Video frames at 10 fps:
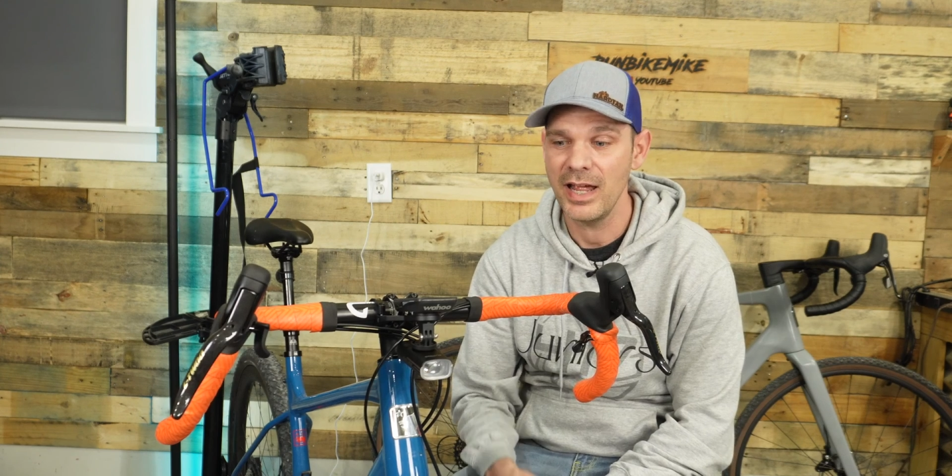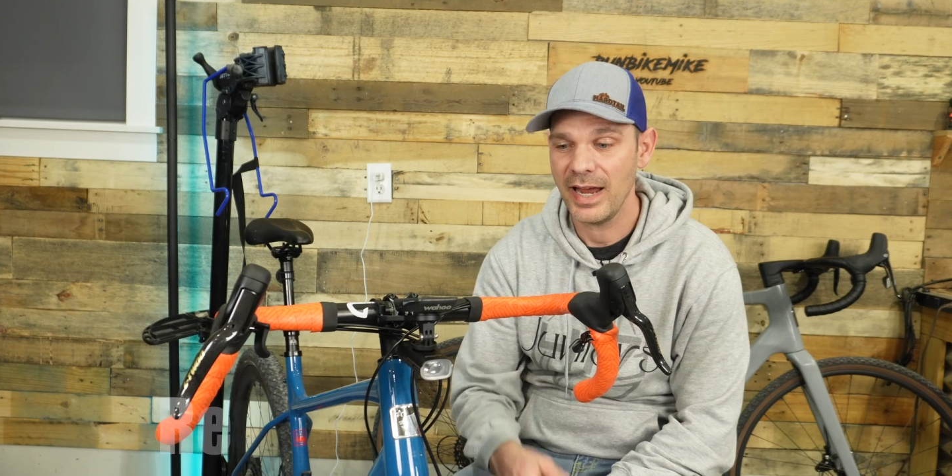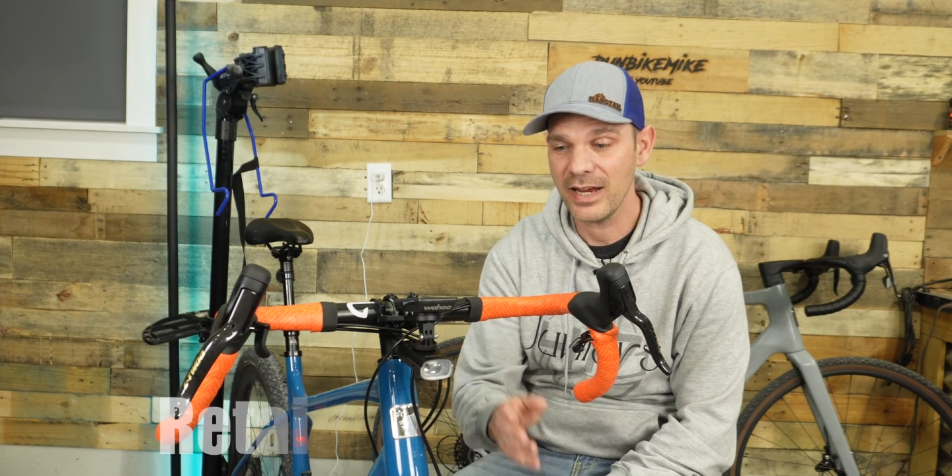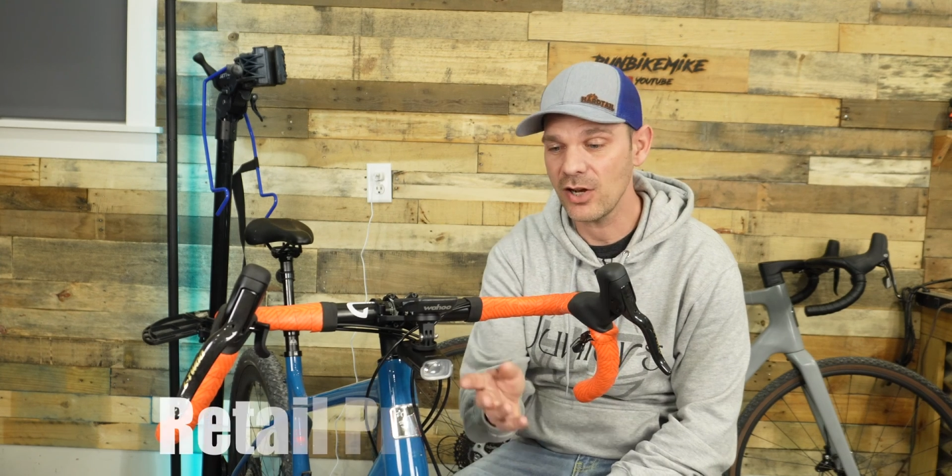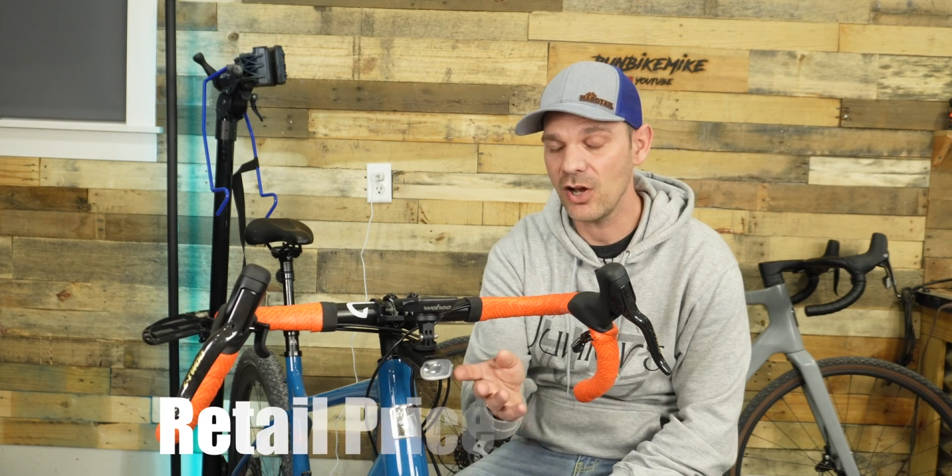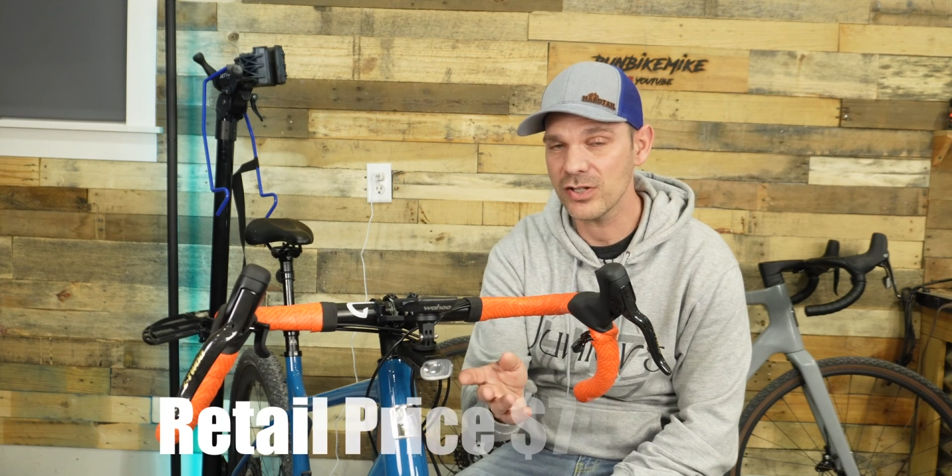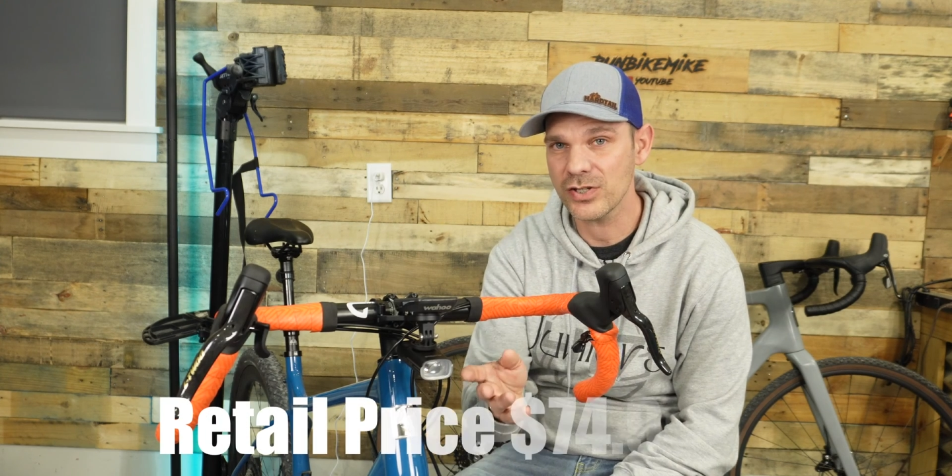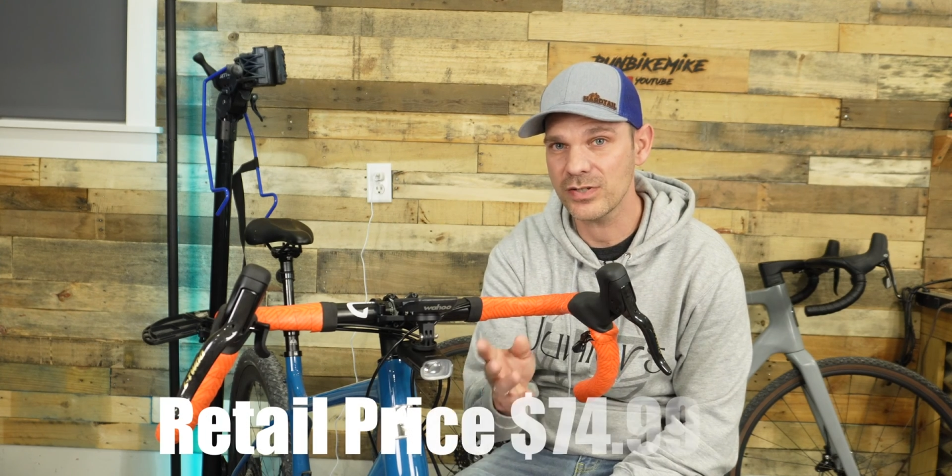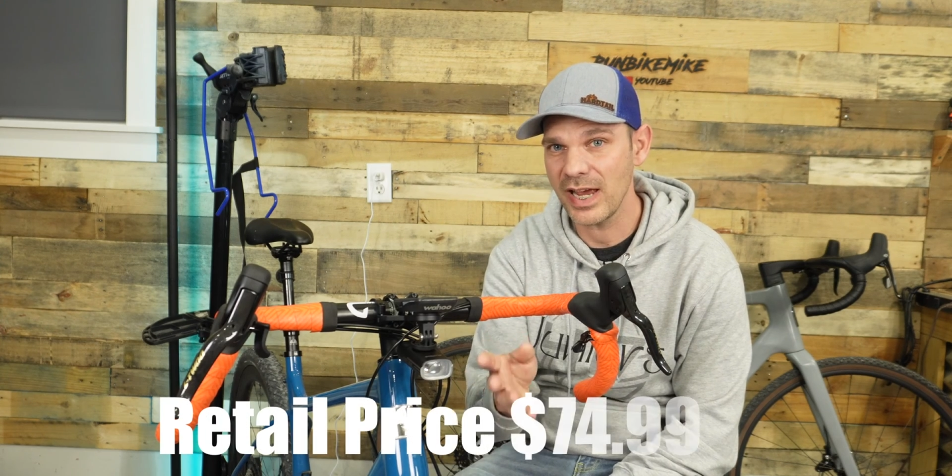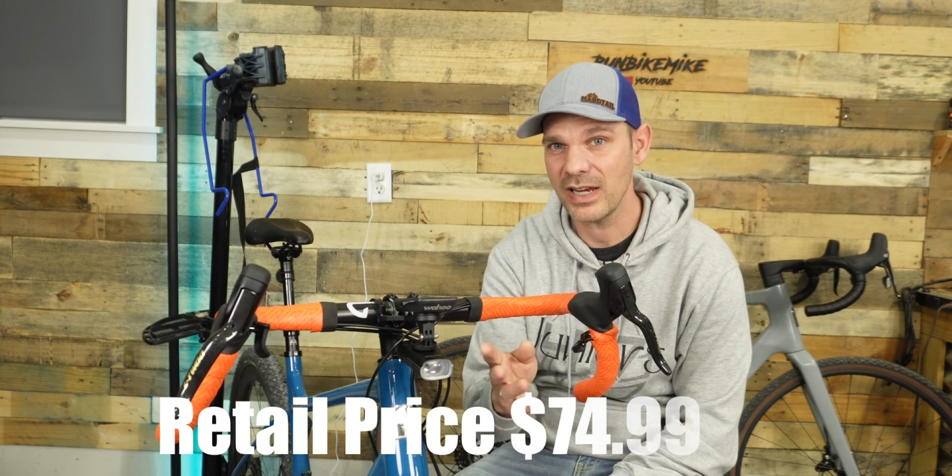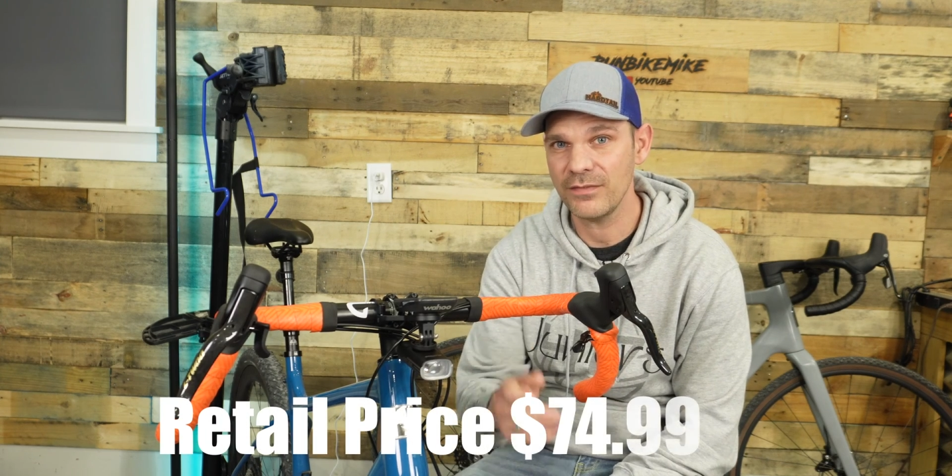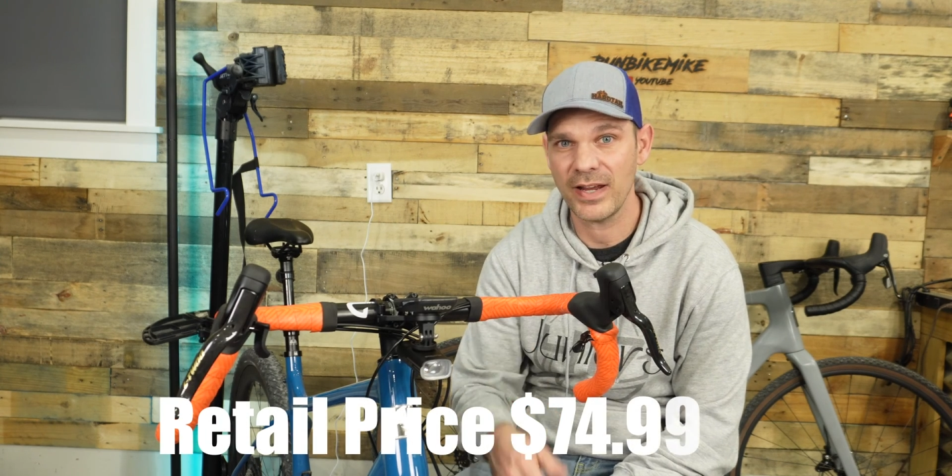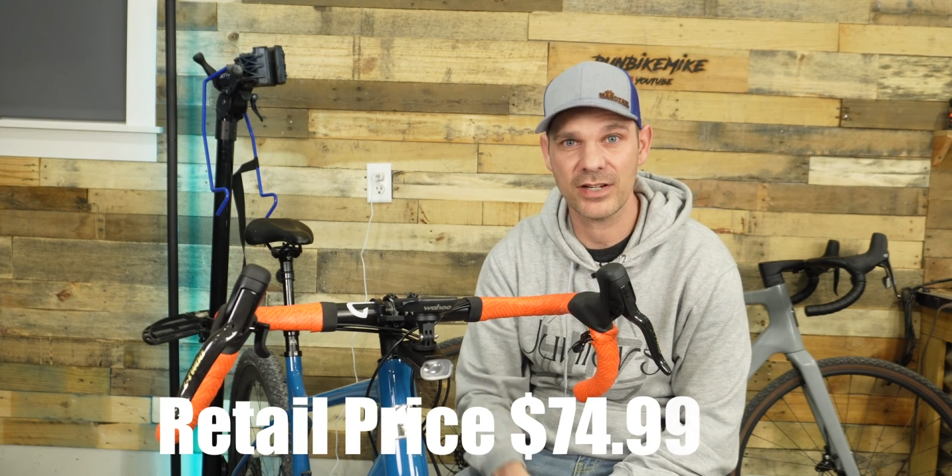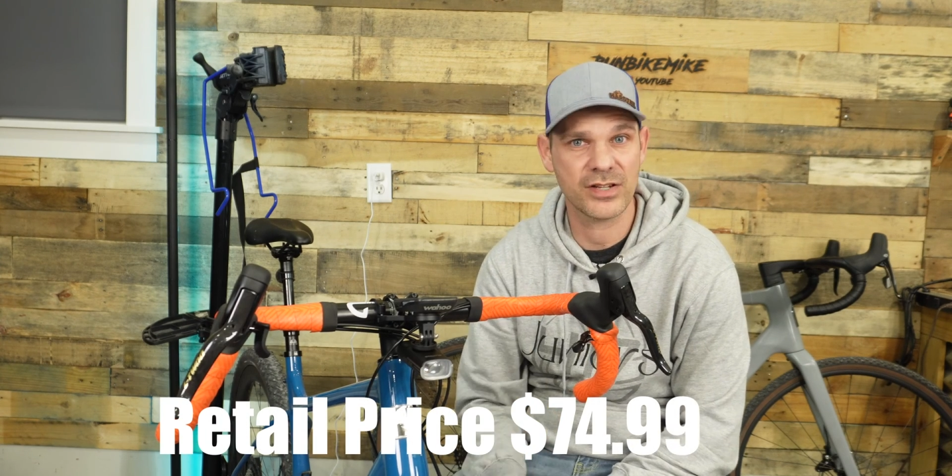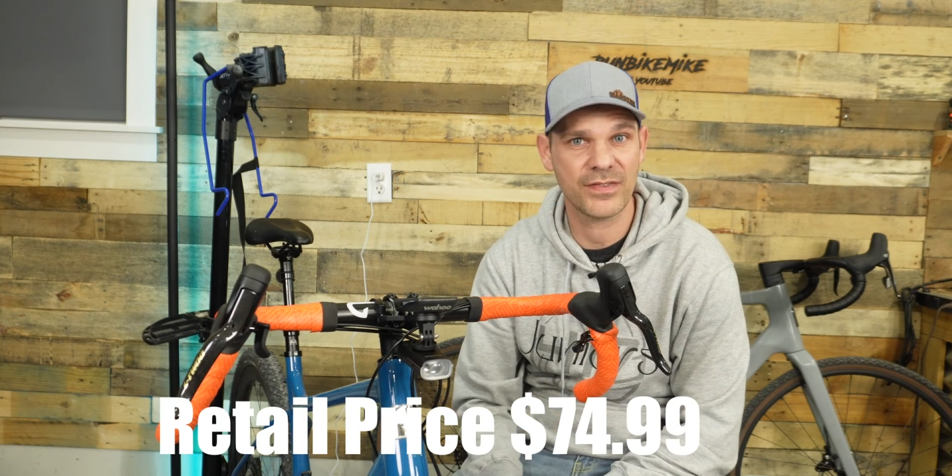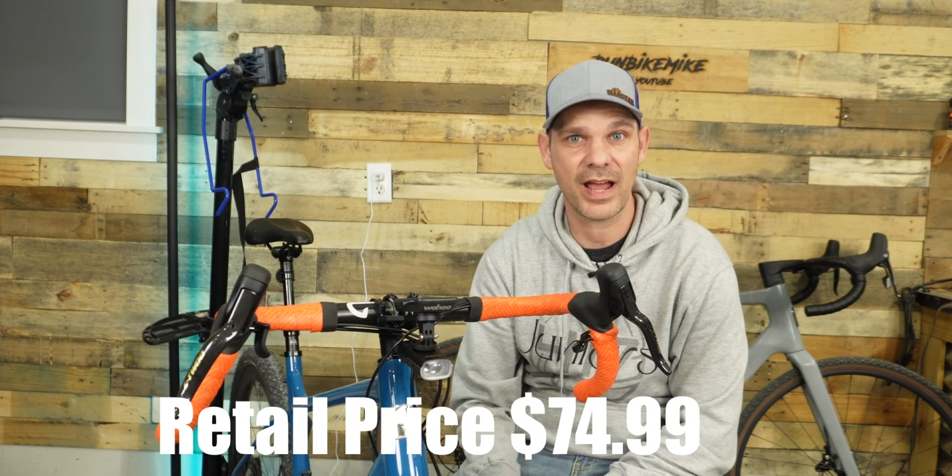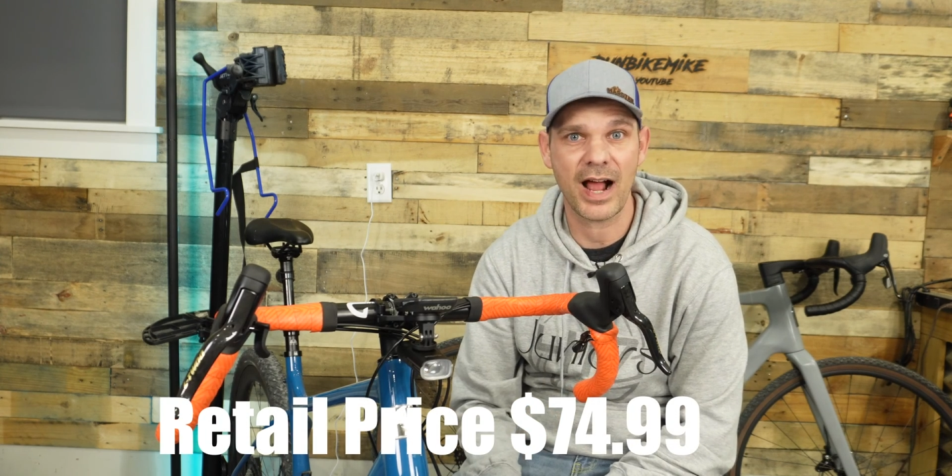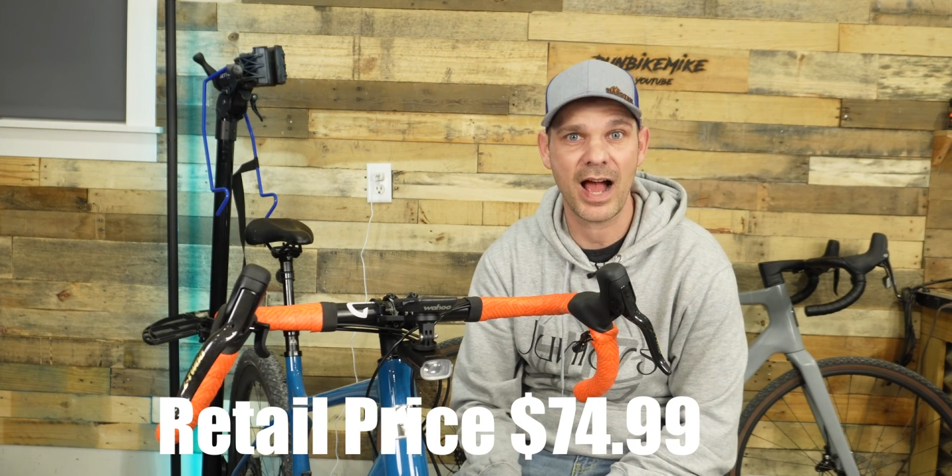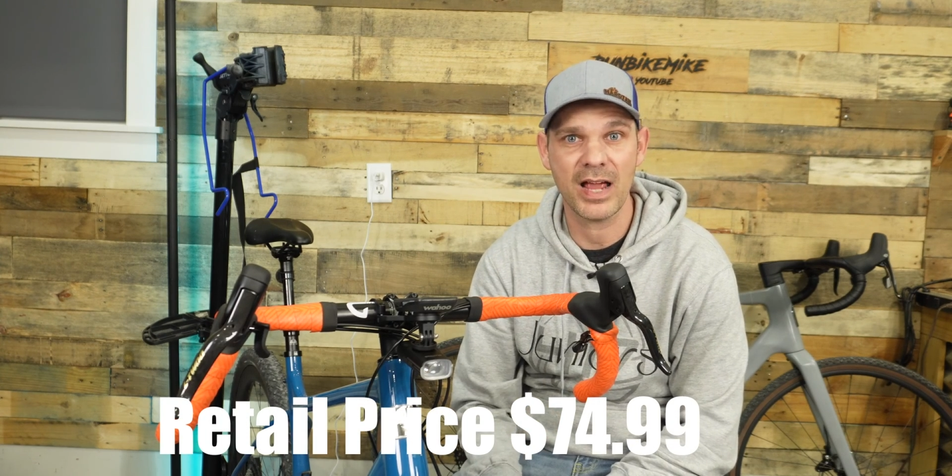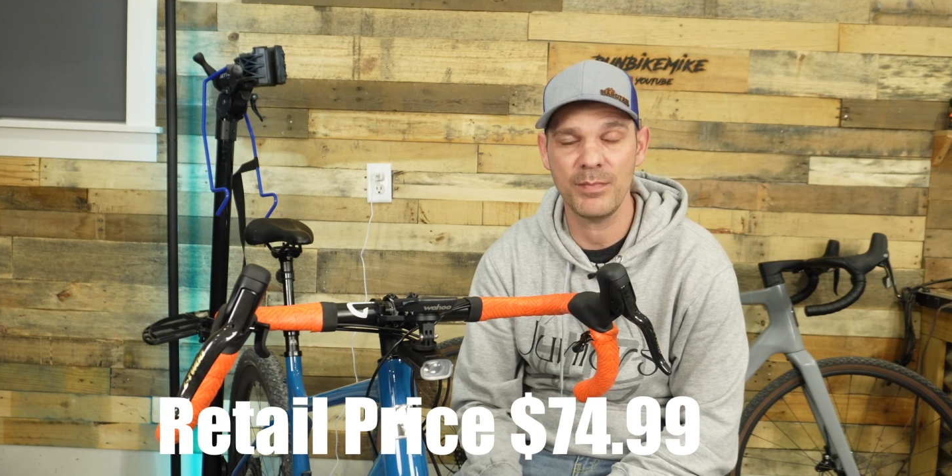and also take advantage of that
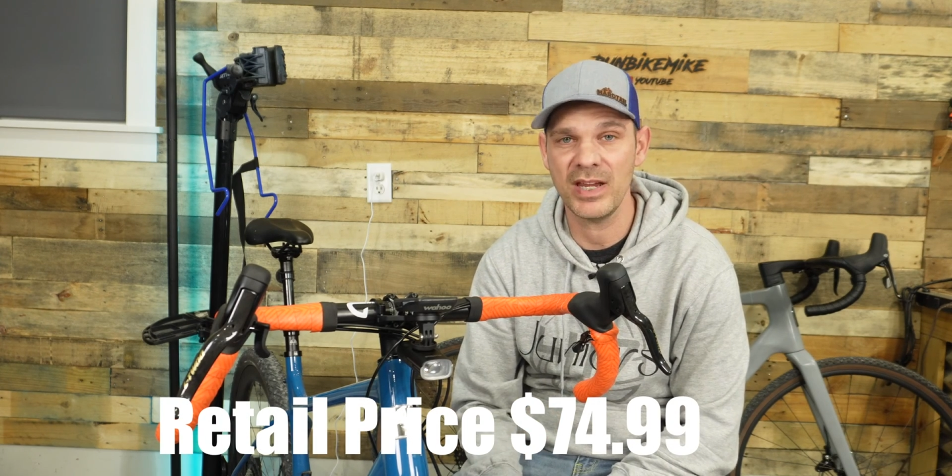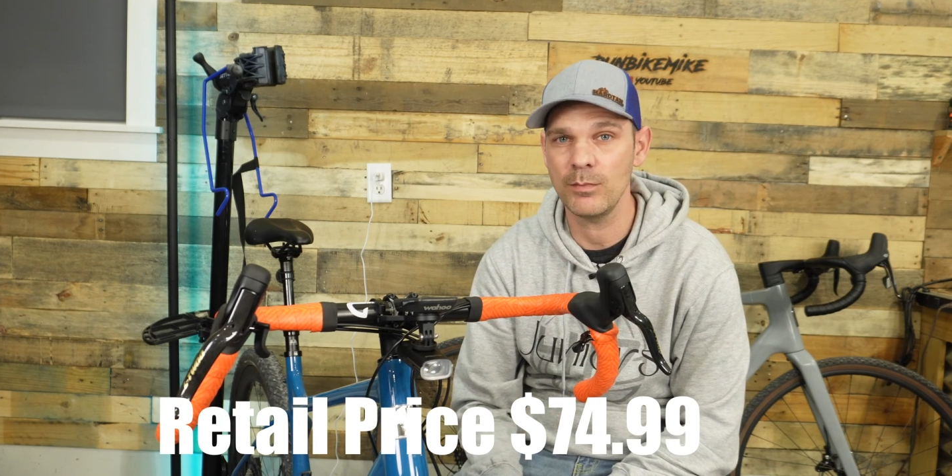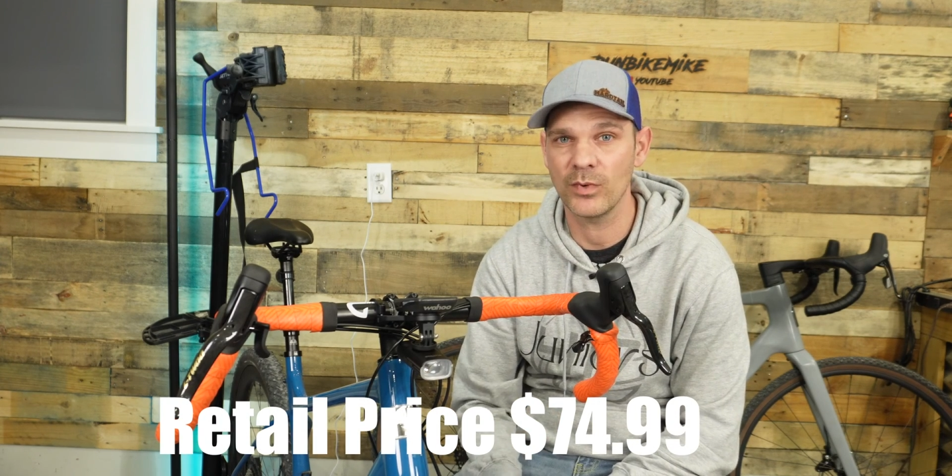high beam